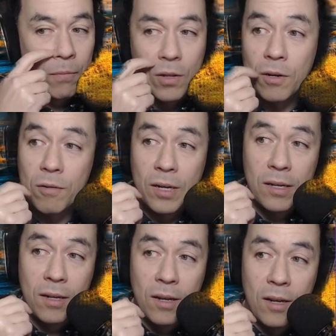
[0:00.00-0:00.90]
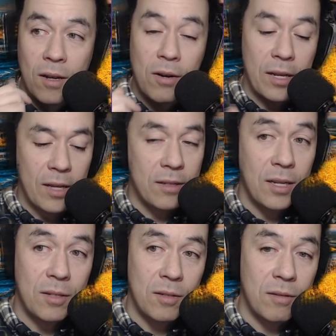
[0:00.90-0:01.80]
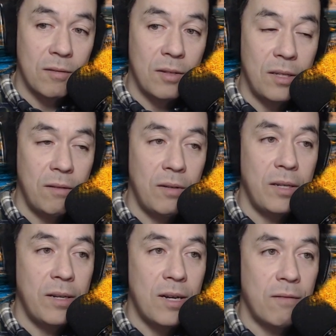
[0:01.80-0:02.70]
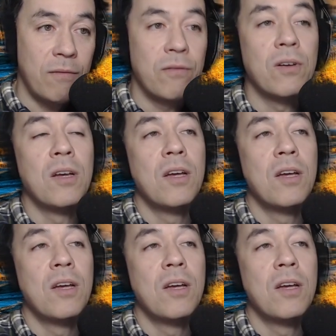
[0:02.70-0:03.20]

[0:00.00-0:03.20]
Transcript: All right. Okay, that's enough.